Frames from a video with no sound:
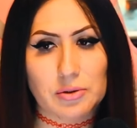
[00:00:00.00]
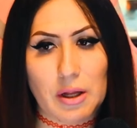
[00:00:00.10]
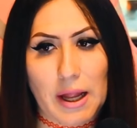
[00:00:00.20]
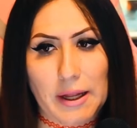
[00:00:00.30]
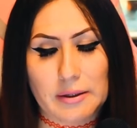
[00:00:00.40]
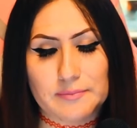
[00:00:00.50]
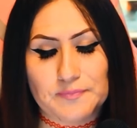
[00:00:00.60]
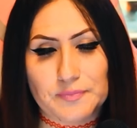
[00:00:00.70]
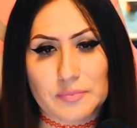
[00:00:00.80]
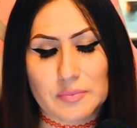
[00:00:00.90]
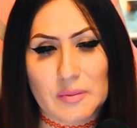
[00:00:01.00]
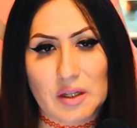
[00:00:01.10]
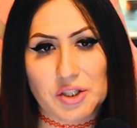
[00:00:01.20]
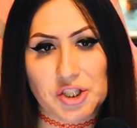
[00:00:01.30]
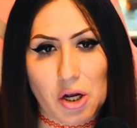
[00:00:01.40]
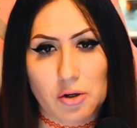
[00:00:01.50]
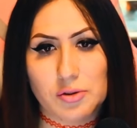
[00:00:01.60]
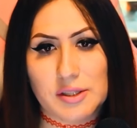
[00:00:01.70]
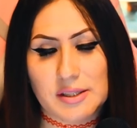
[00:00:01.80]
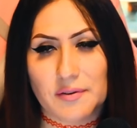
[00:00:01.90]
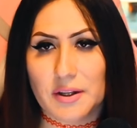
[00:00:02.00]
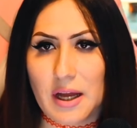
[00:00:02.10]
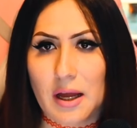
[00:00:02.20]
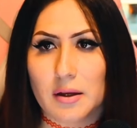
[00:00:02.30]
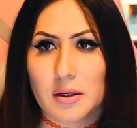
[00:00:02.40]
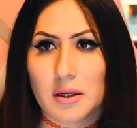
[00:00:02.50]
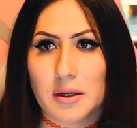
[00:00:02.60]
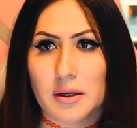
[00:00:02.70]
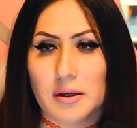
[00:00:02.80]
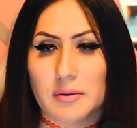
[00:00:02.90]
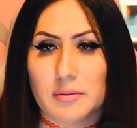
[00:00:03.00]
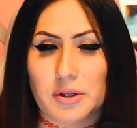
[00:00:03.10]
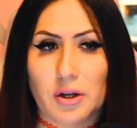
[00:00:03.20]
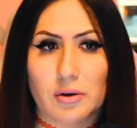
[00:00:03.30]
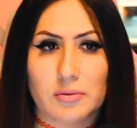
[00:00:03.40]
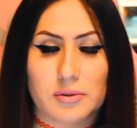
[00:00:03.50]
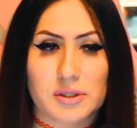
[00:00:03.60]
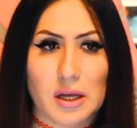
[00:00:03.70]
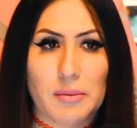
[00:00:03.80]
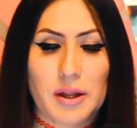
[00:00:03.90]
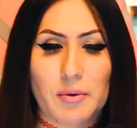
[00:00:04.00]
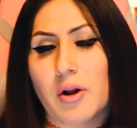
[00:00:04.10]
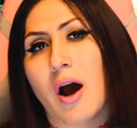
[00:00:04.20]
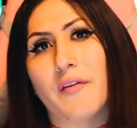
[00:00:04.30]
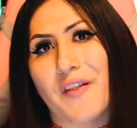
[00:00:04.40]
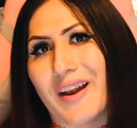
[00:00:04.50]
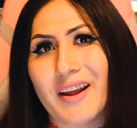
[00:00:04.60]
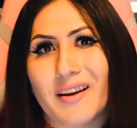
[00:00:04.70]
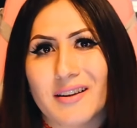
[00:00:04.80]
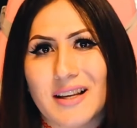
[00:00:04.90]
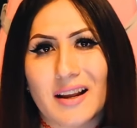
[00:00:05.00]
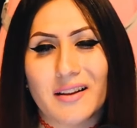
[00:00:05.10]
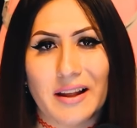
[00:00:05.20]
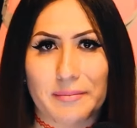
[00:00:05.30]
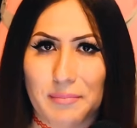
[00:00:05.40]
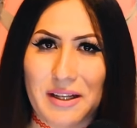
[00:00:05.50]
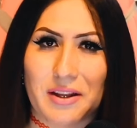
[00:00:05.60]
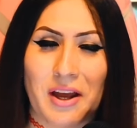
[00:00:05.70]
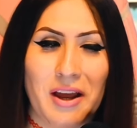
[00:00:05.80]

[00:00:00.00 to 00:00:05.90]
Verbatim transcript: to like shows and stuff like that, you know, some of them are not authentic exactly, like meet